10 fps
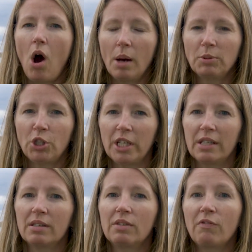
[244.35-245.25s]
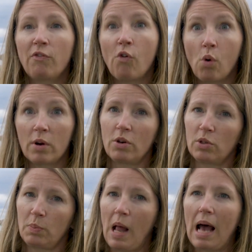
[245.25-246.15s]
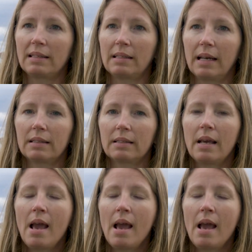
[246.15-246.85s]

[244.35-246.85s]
options for those plastics.